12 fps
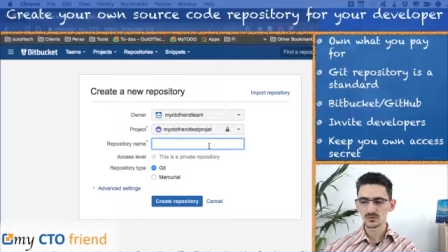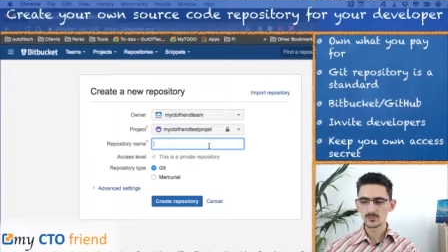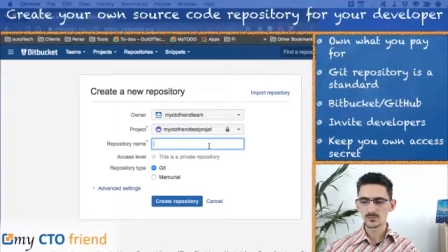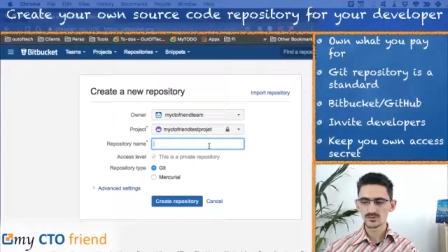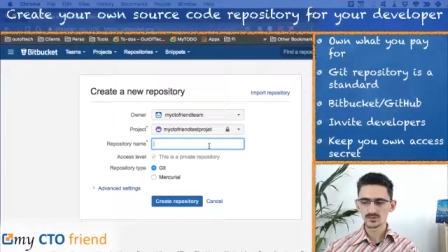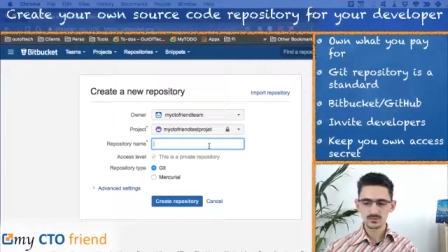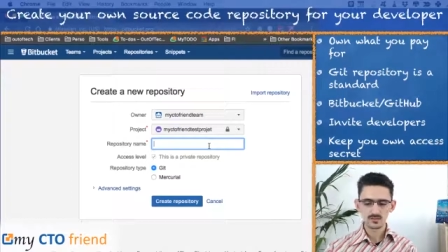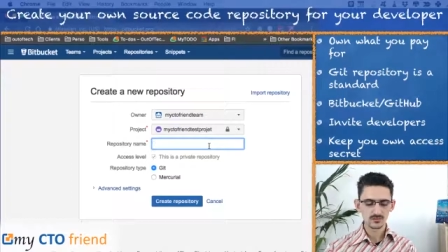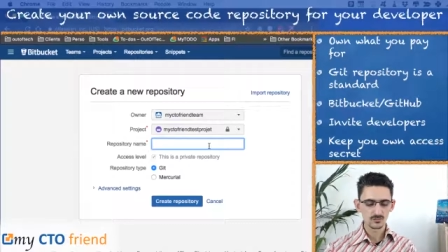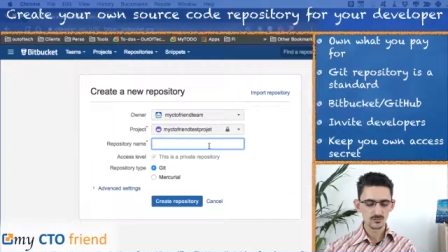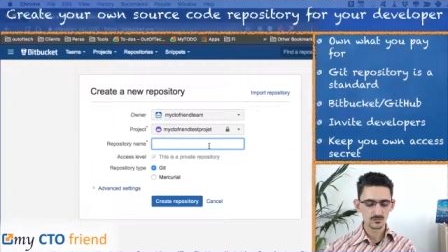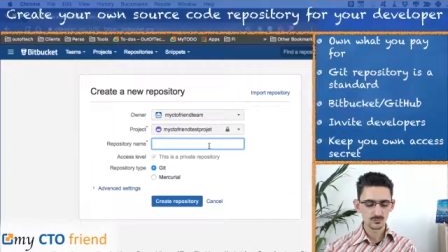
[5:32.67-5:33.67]
So the
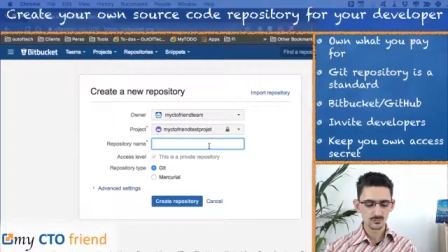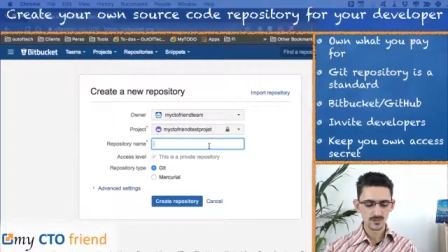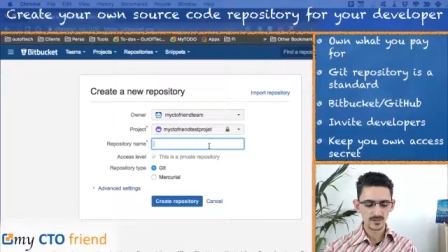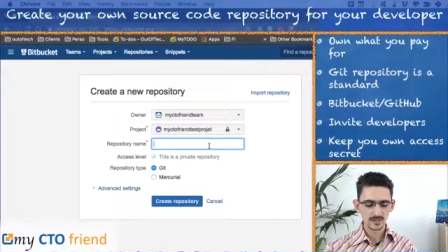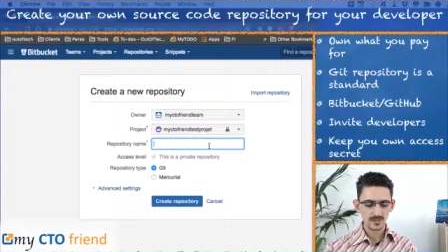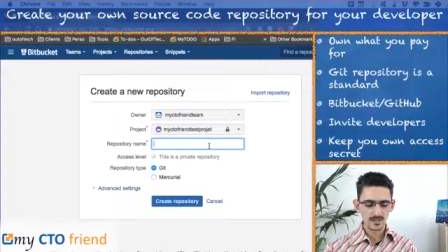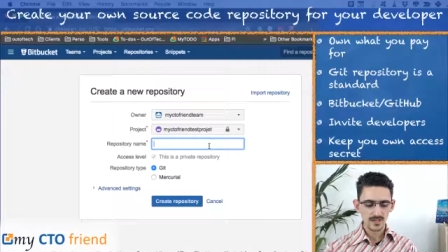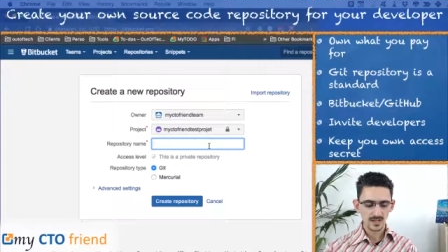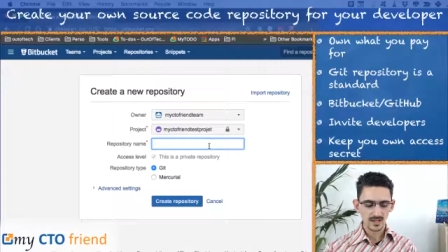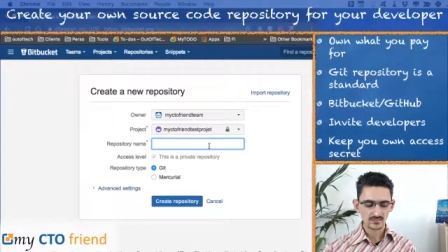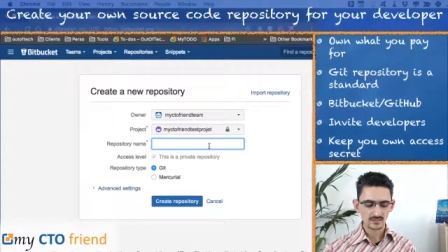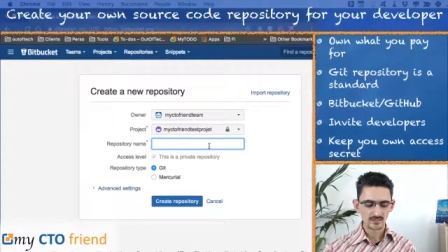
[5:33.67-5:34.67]
repository could
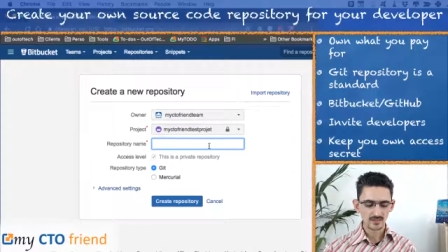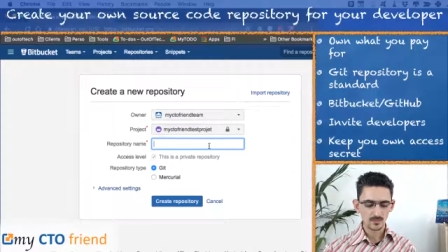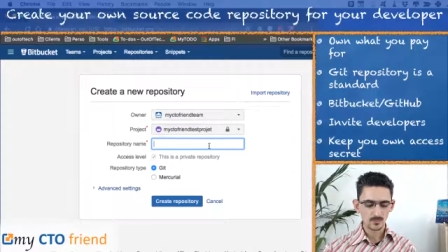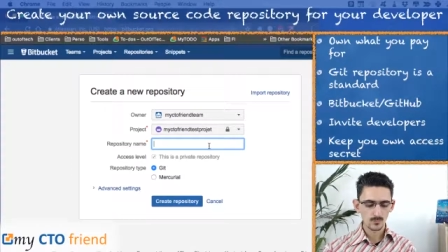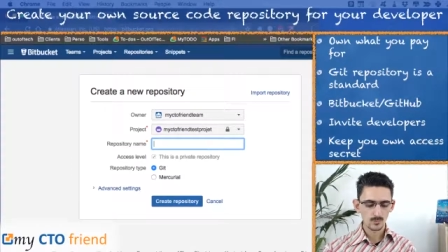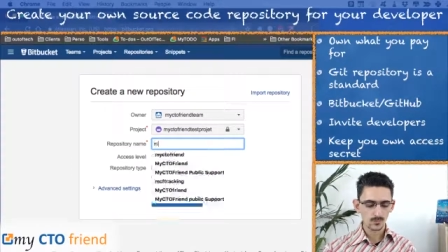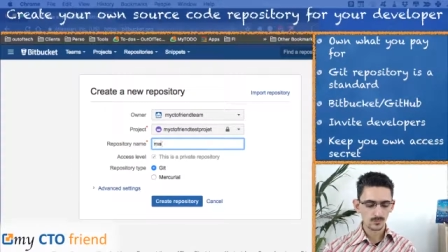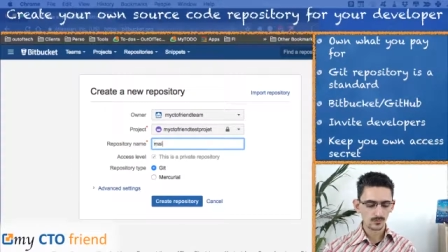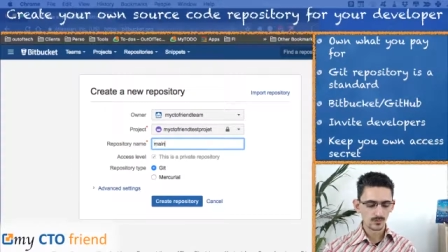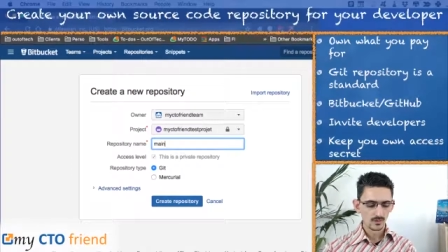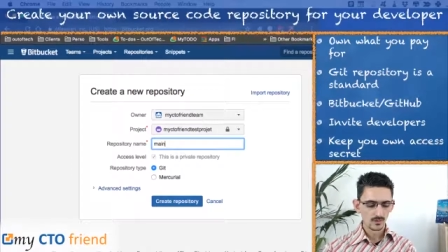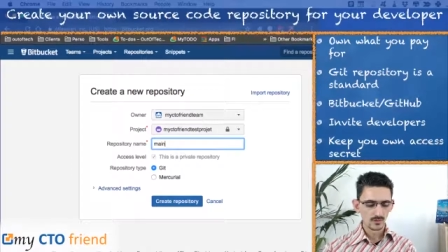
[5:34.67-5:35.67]
be, as
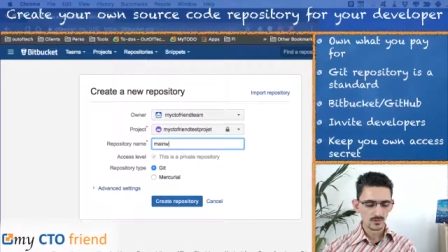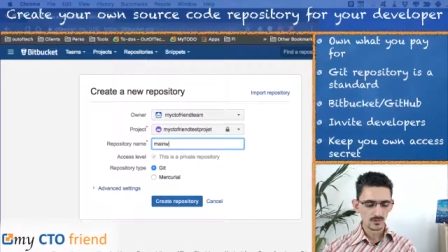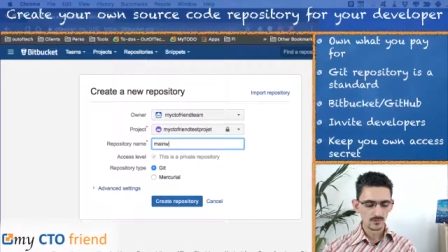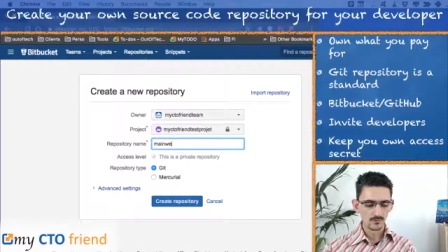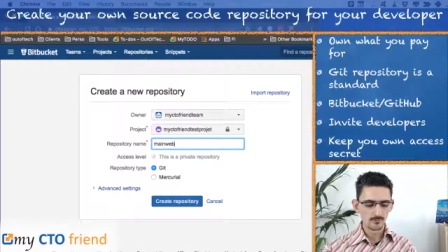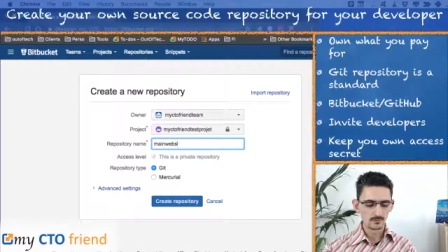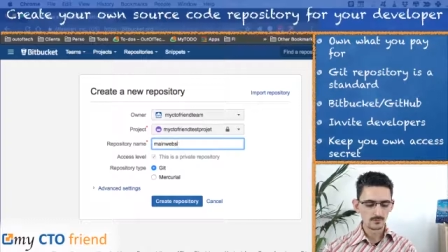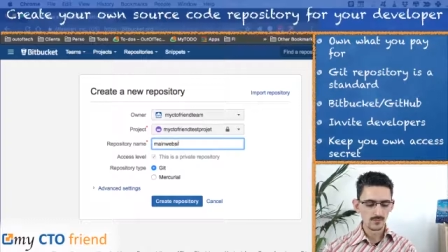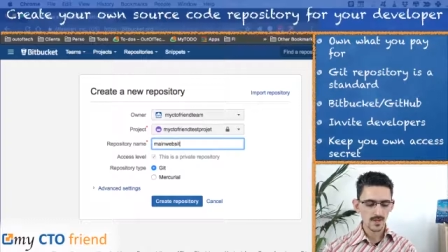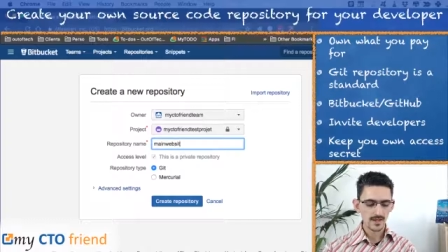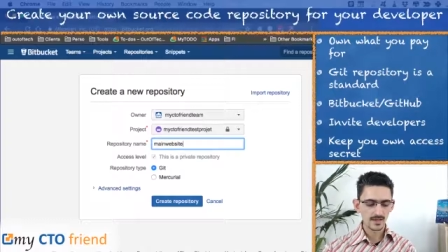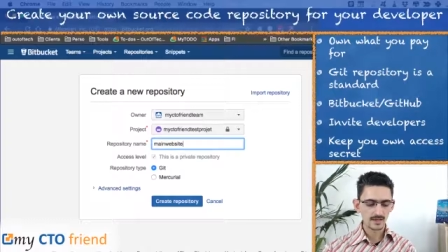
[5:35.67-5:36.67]
example,
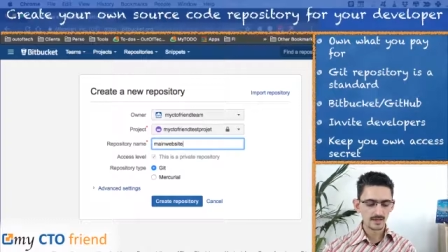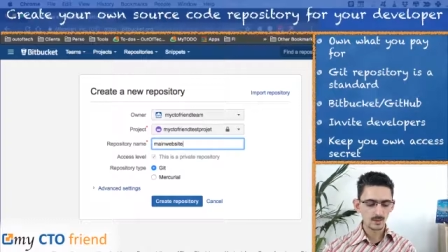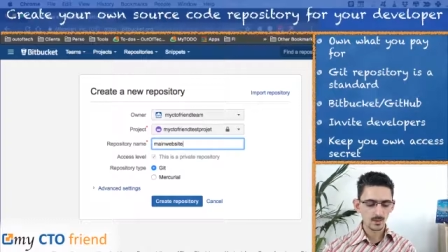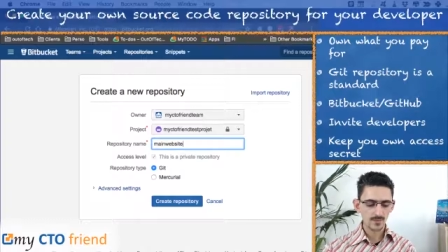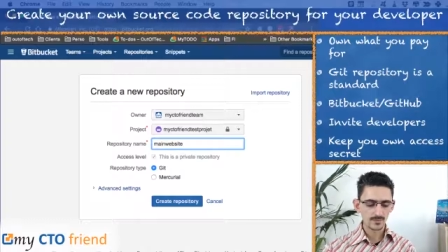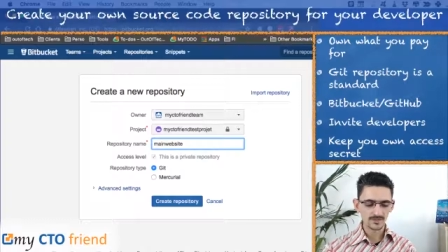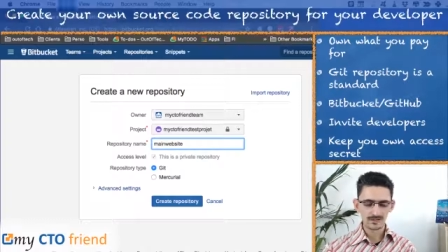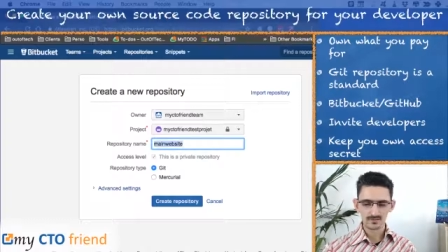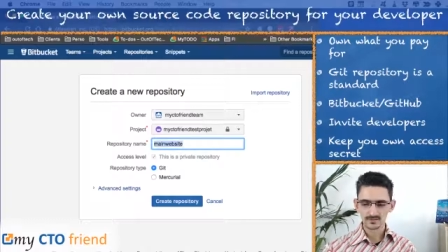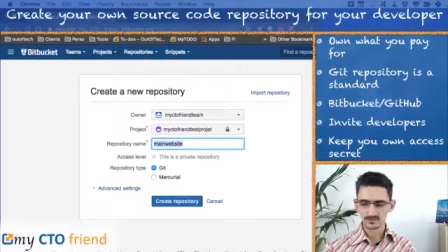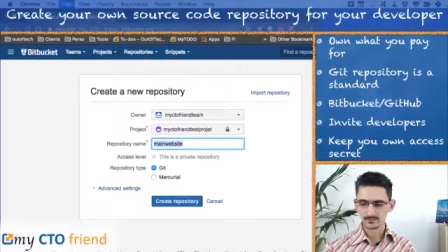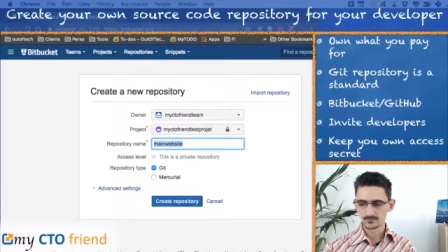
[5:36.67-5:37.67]
um, main
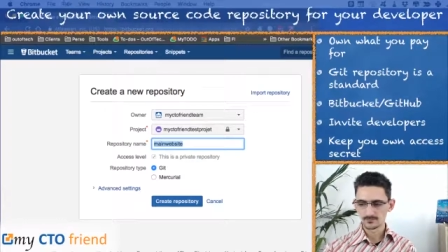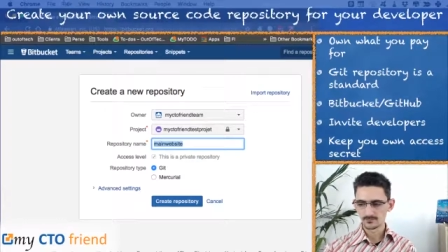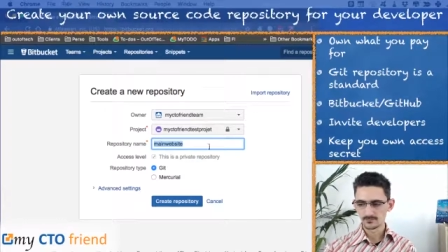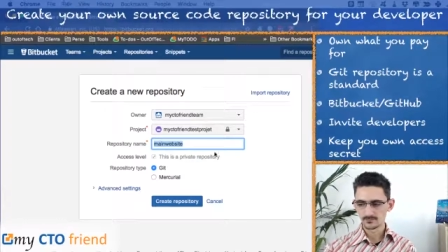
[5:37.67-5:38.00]
website.